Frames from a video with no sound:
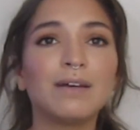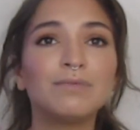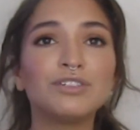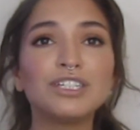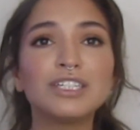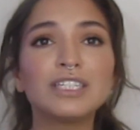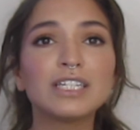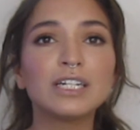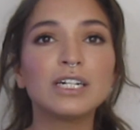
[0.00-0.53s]
I'm
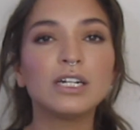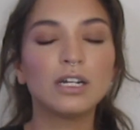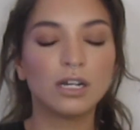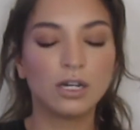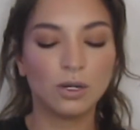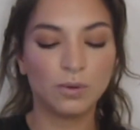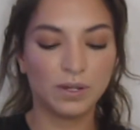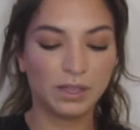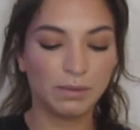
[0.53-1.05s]
just gonna
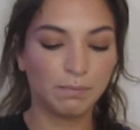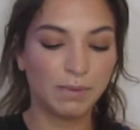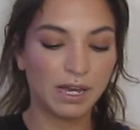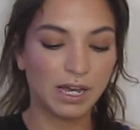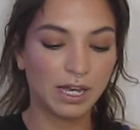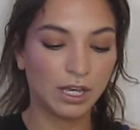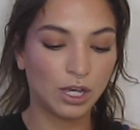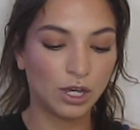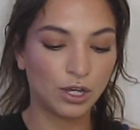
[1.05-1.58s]
go with
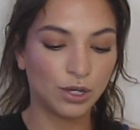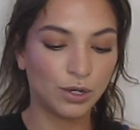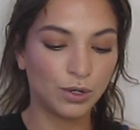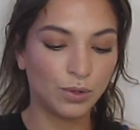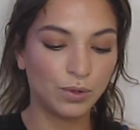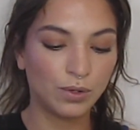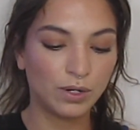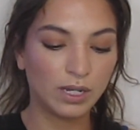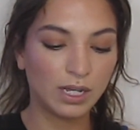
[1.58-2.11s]
my
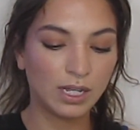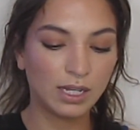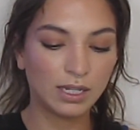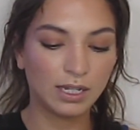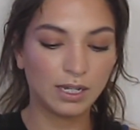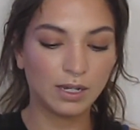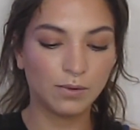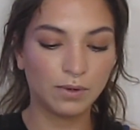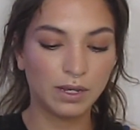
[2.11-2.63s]
Huda
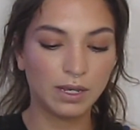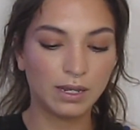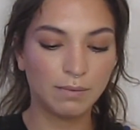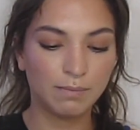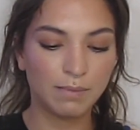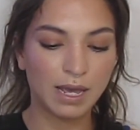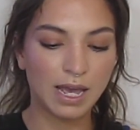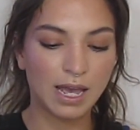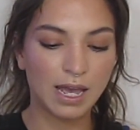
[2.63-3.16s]
Liquid
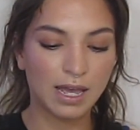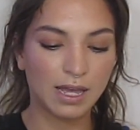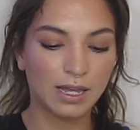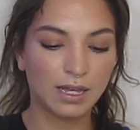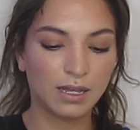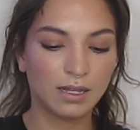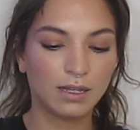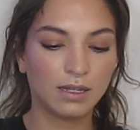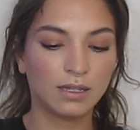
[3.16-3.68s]
Matte
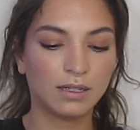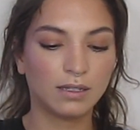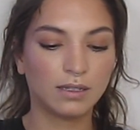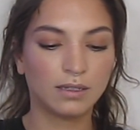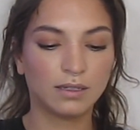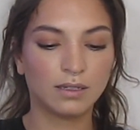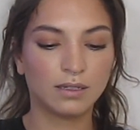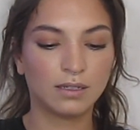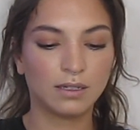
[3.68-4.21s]

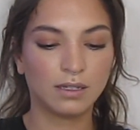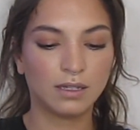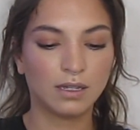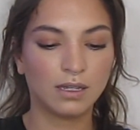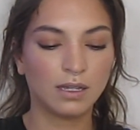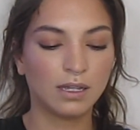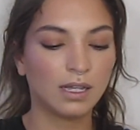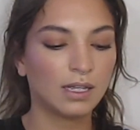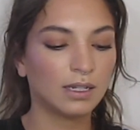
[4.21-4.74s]

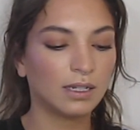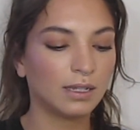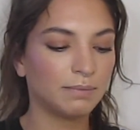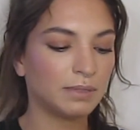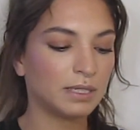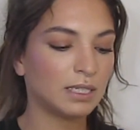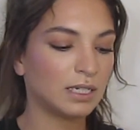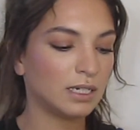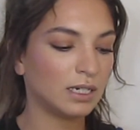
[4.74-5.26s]

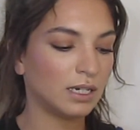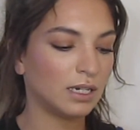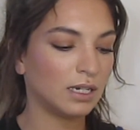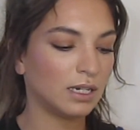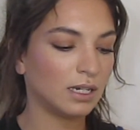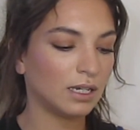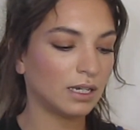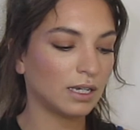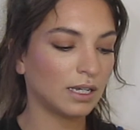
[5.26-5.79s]

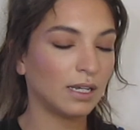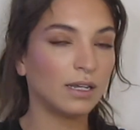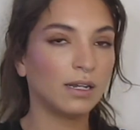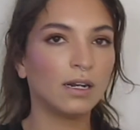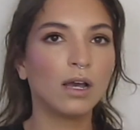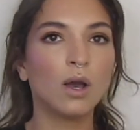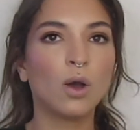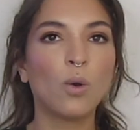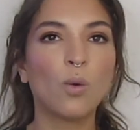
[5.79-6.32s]
lipstick and